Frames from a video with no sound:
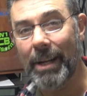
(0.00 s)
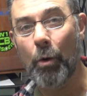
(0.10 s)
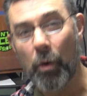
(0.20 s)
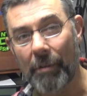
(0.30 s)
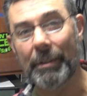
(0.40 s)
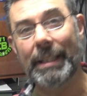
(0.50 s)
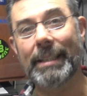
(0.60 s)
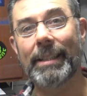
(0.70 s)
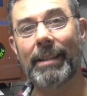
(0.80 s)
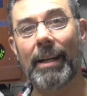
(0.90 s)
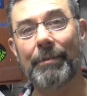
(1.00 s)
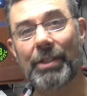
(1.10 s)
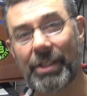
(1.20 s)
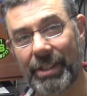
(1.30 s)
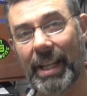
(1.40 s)
equivalent of
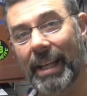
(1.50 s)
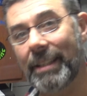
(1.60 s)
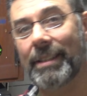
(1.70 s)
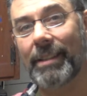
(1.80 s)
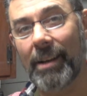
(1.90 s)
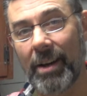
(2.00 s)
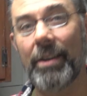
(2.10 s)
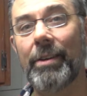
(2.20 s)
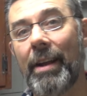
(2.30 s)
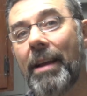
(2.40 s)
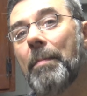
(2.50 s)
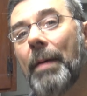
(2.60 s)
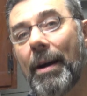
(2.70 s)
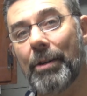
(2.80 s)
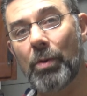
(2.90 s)
600 amp hour